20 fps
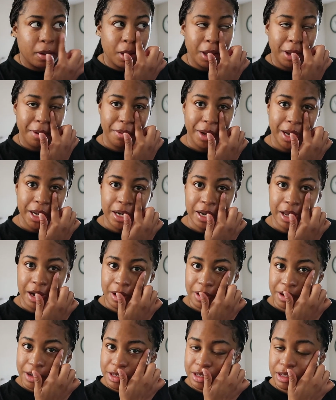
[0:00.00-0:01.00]
And my
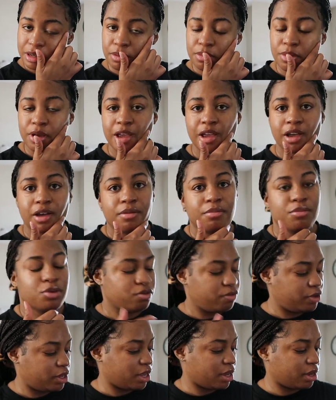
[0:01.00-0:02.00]
dog is in the back
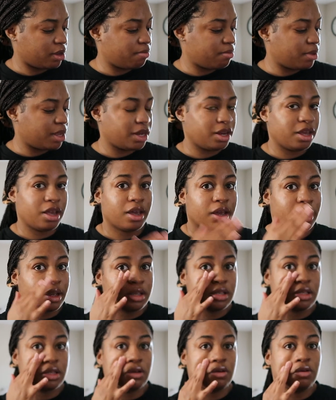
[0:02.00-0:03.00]
moving like a
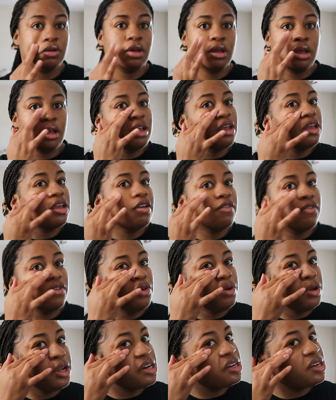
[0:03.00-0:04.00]
maniac. So if
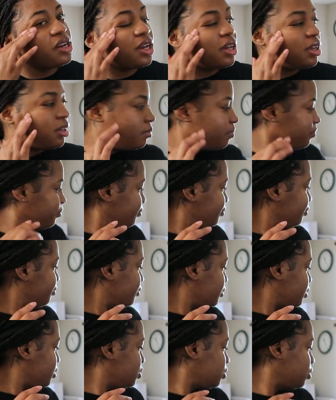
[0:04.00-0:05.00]
you hear that,
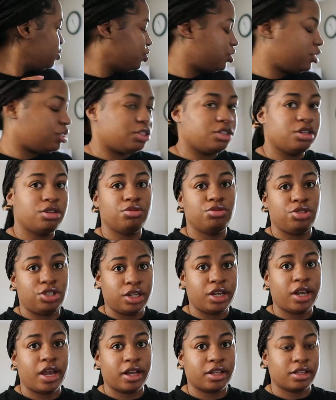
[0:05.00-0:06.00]
it's just
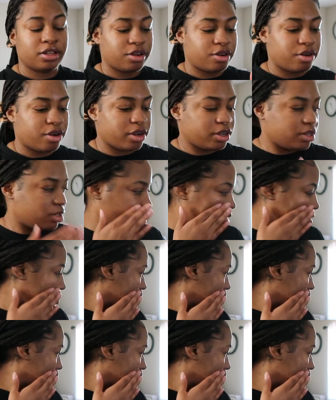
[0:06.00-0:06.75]
Gucci acting crazy.